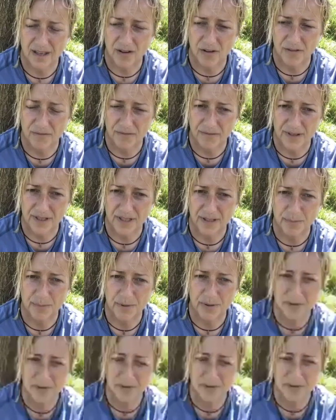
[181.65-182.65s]
on
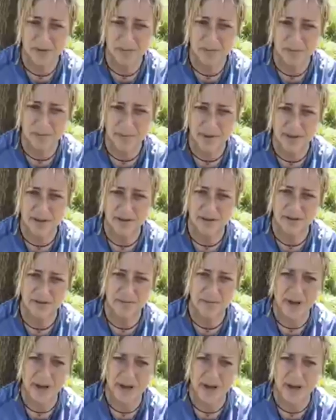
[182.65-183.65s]
Facebook because of
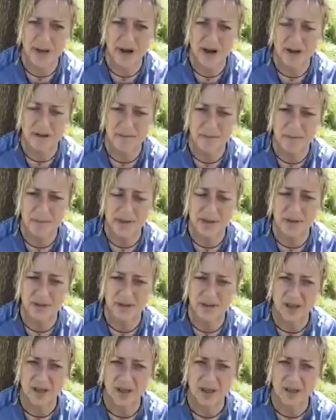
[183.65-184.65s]
my heart,
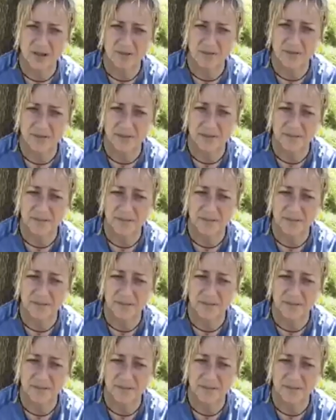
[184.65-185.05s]
because I love.